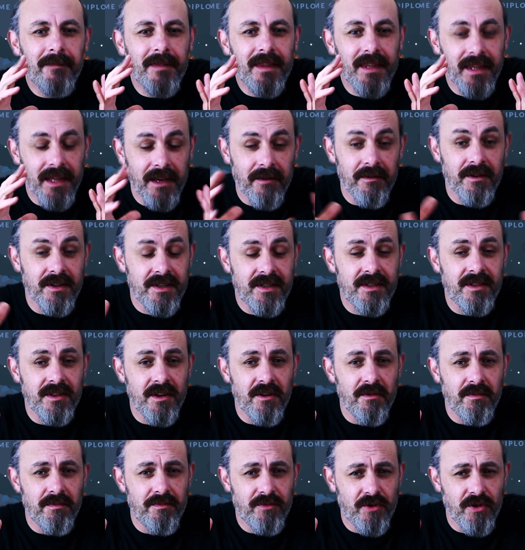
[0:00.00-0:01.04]
There is
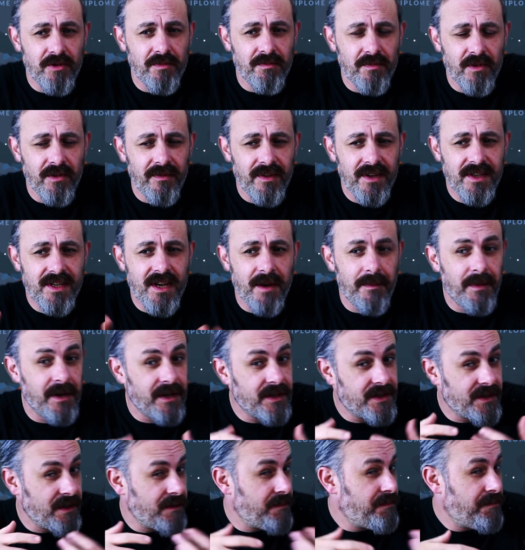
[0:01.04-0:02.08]
new June movies
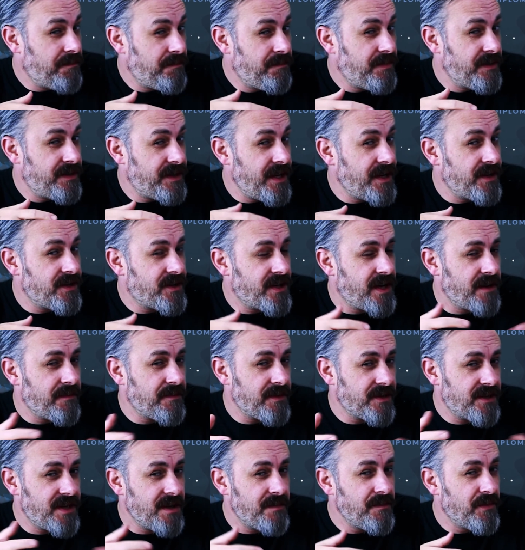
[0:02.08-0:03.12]
coming, so potentially
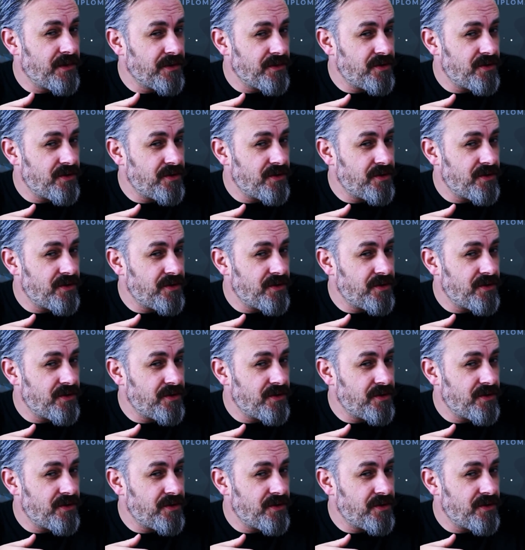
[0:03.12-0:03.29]
we'll see more